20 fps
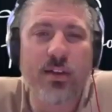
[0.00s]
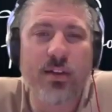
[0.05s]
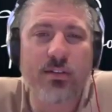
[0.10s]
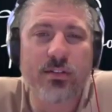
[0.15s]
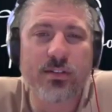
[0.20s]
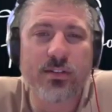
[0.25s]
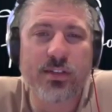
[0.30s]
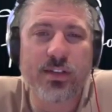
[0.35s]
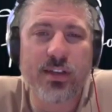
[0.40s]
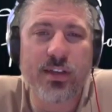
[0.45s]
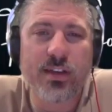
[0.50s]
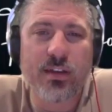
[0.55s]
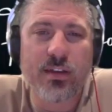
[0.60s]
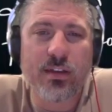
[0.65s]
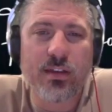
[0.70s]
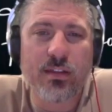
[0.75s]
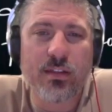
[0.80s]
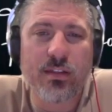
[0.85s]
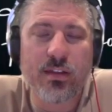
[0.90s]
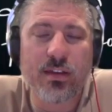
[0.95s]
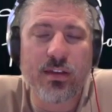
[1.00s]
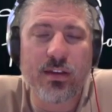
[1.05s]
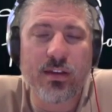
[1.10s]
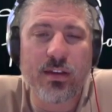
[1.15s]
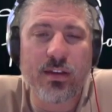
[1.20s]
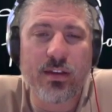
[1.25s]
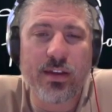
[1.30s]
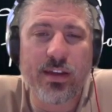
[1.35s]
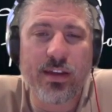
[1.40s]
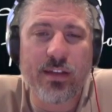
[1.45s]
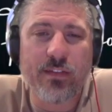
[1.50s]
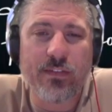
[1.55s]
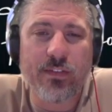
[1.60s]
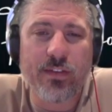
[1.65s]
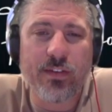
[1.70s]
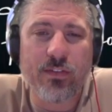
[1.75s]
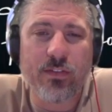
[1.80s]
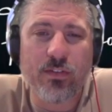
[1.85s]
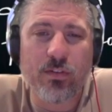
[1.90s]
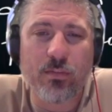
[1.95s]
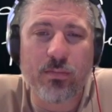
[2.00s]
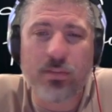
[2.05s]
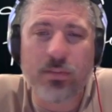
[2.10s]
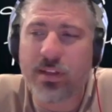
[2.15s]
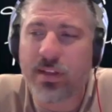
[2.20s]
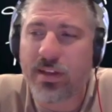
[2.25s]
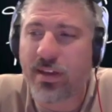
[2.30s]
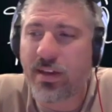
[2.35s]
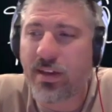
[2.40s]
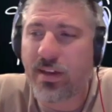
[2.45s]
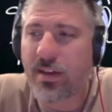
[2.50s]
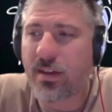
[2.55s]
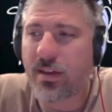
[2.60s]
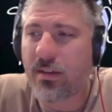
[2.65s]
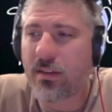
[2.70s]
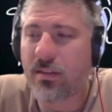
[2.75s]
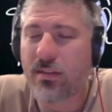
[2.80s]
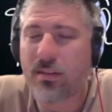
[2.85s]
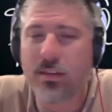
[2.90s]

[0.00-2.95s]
see the Indiana Fever play